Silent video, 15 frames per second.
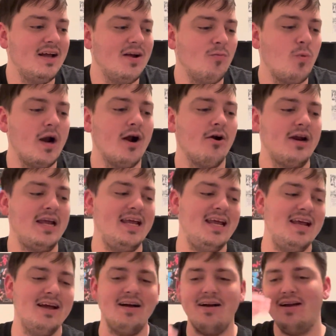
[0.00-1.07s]
where
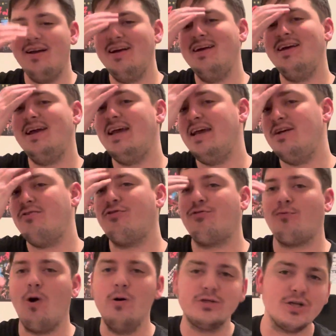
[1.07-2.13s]
he he
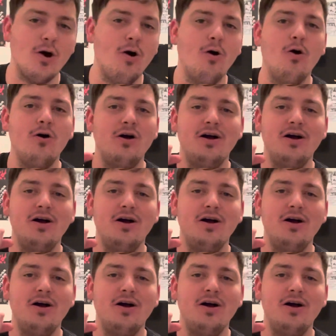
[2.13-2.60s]
throws a